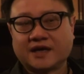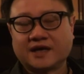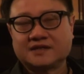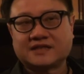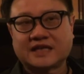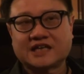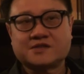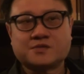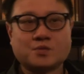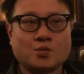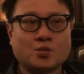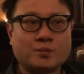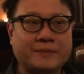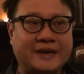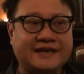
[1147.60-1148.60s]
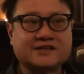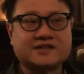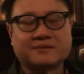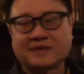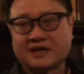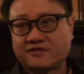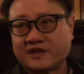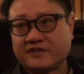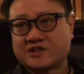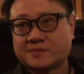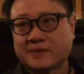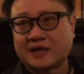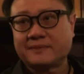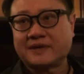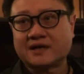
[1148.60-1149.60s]
Because that's based on my favorite
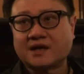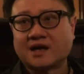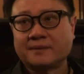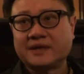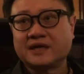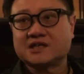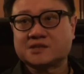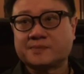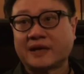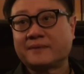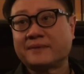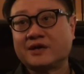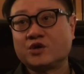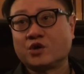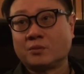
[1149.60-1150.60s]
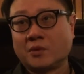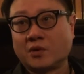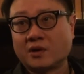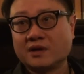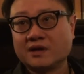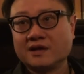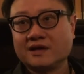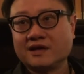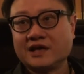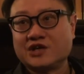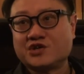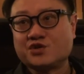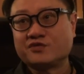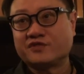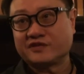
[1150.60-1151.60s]
Spider-Man comic, Spider-Man No More,
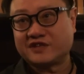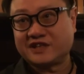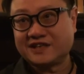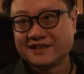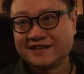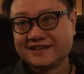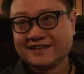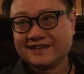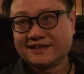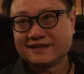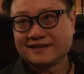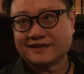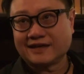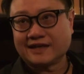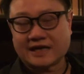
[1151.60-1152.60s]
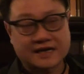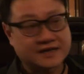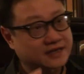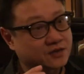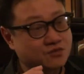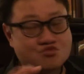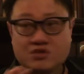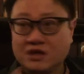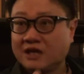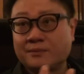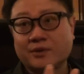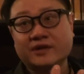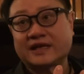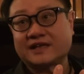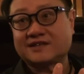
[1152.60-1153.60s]
issue 50. Yeah, and he really
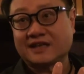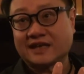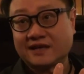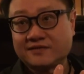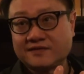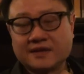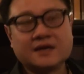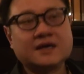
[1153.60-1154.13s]
brought that to life.